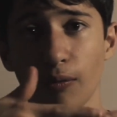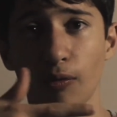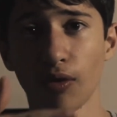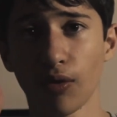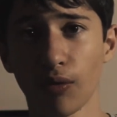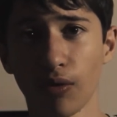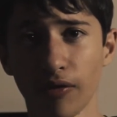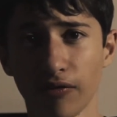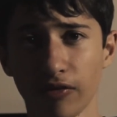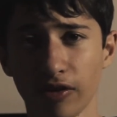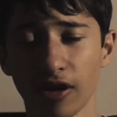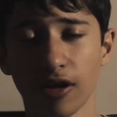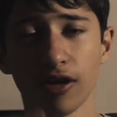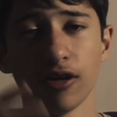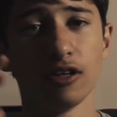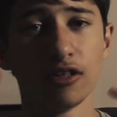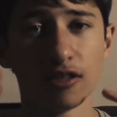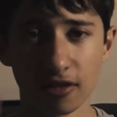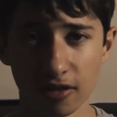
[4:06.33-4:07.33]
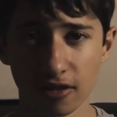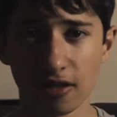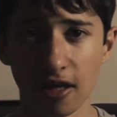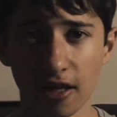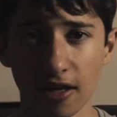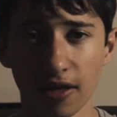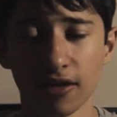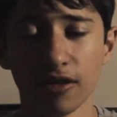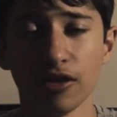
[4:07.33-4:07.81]
all the way over here,
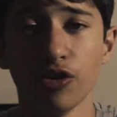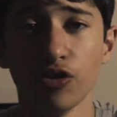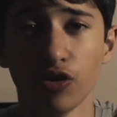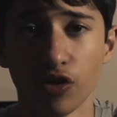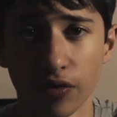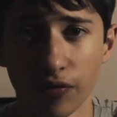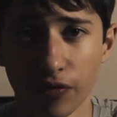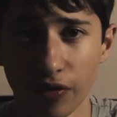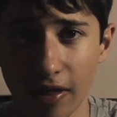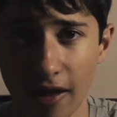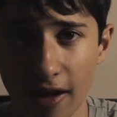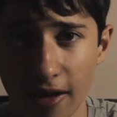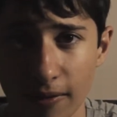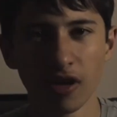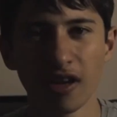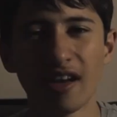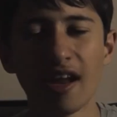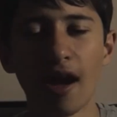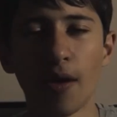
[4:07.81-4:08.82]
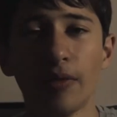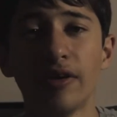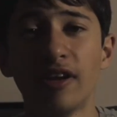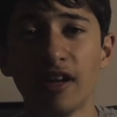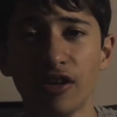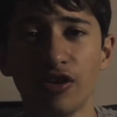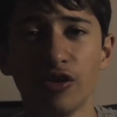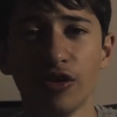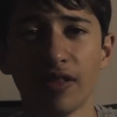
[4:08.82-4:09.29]
then you're good for that. Now, we
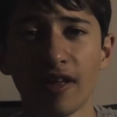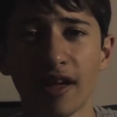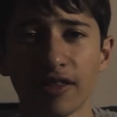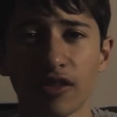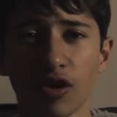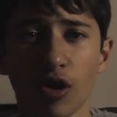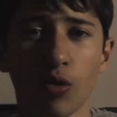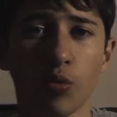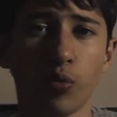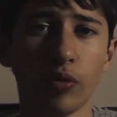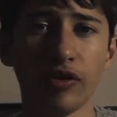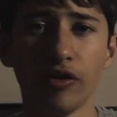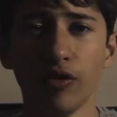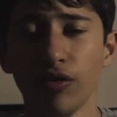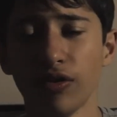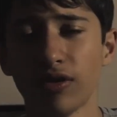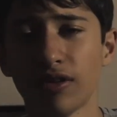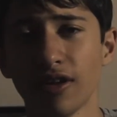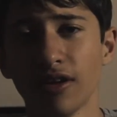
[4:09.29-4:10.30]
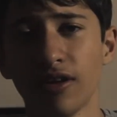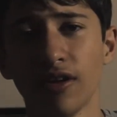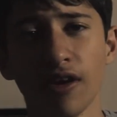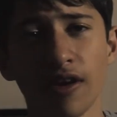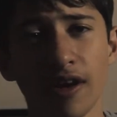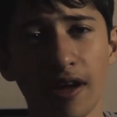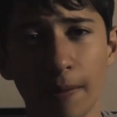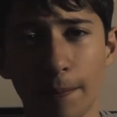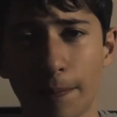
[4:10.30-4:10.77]
didn't do that though. We used it
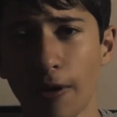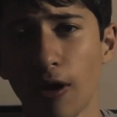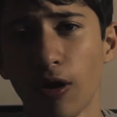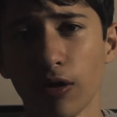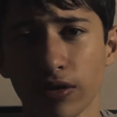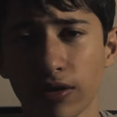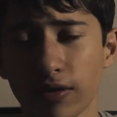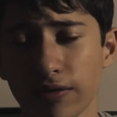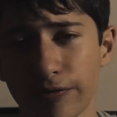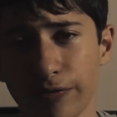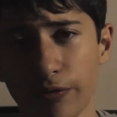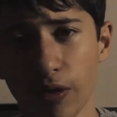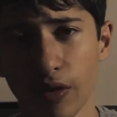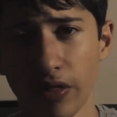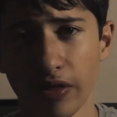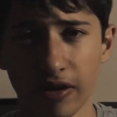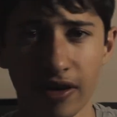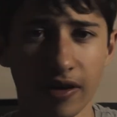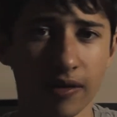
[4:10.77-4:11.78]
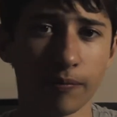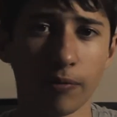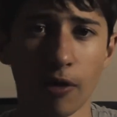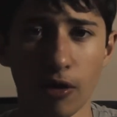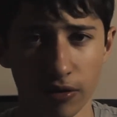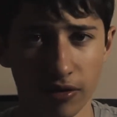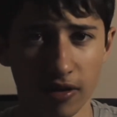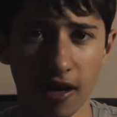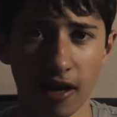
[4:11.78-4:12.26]
in post for the
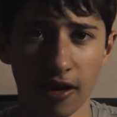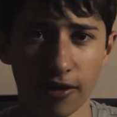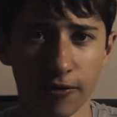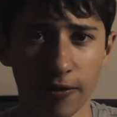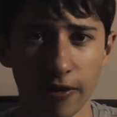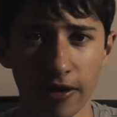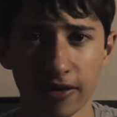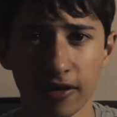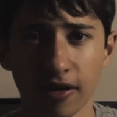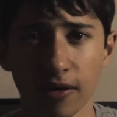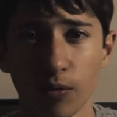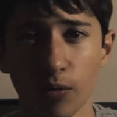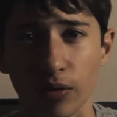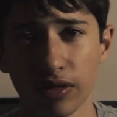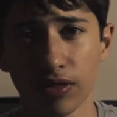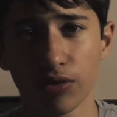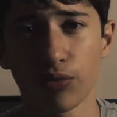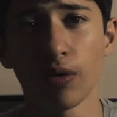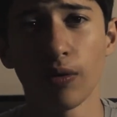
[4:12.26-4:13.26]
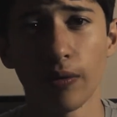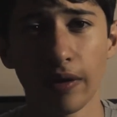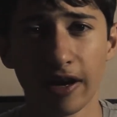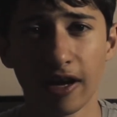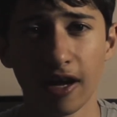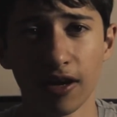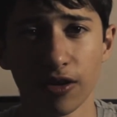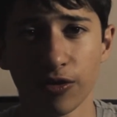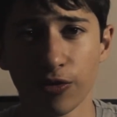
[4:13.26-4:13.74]
post color correcting with 3-way
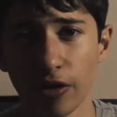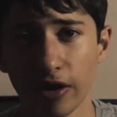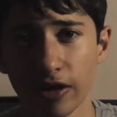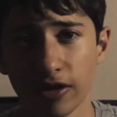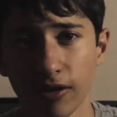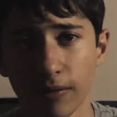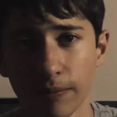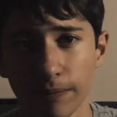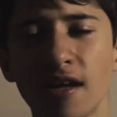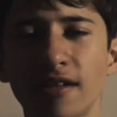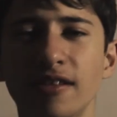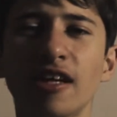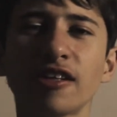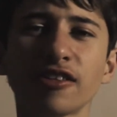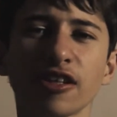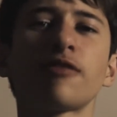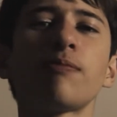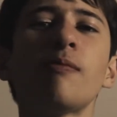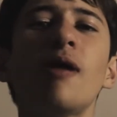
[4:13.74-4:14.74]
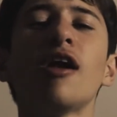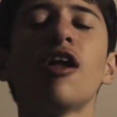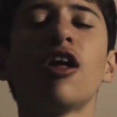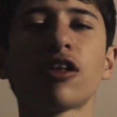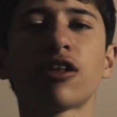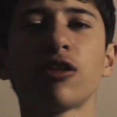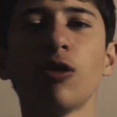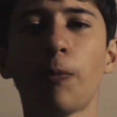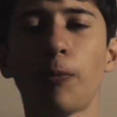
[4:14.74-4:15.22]
color corrector. Now, just my
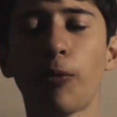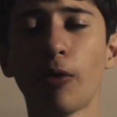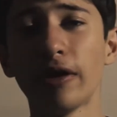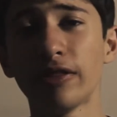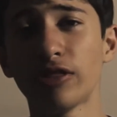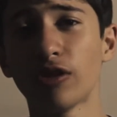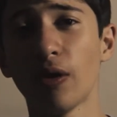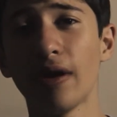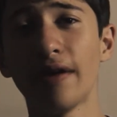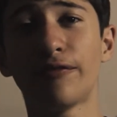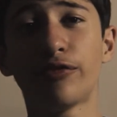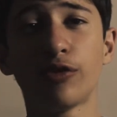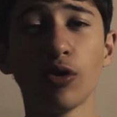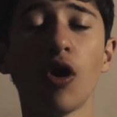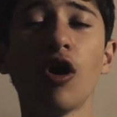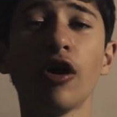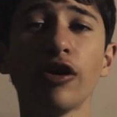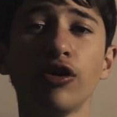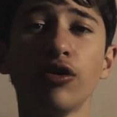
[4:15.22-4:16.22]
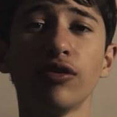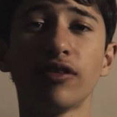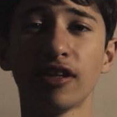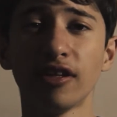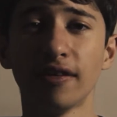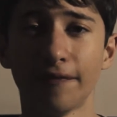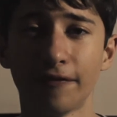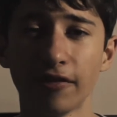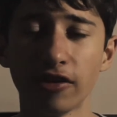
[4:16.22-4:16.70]
last little point though, if you are
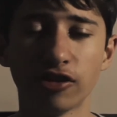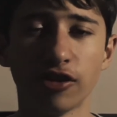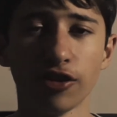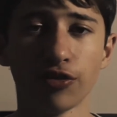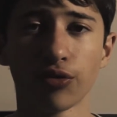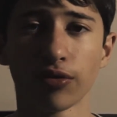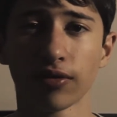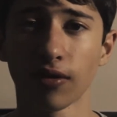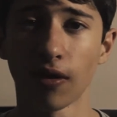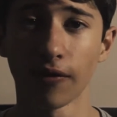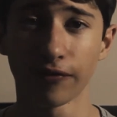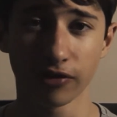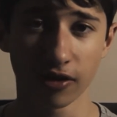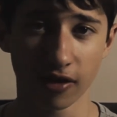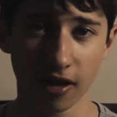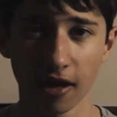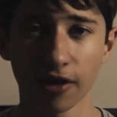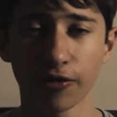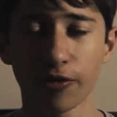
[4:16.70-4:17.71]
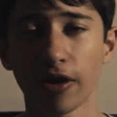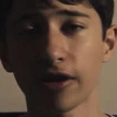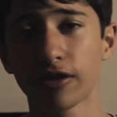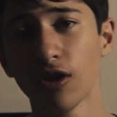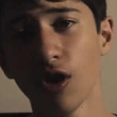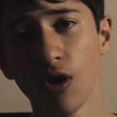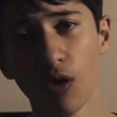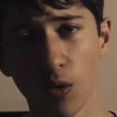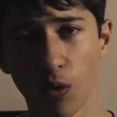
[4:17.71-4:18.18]
using DaVinci's Resolve to color correct
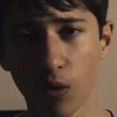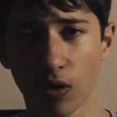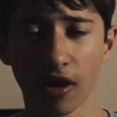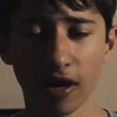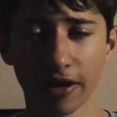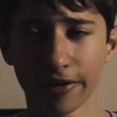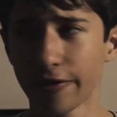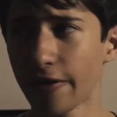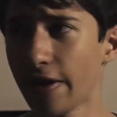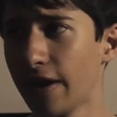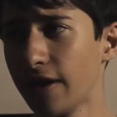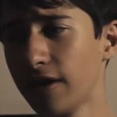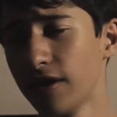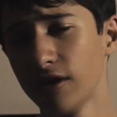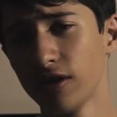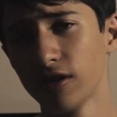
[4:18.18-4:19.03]
or color grade,